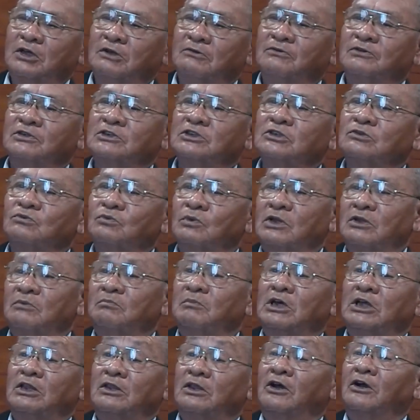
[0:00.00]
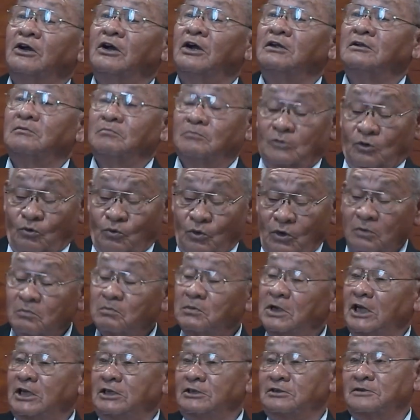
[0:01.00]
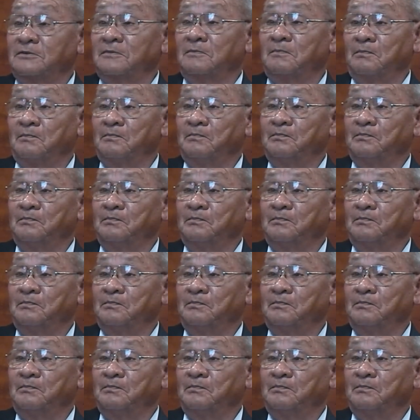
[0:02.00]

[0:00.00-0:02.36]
he visited with me there at workplace.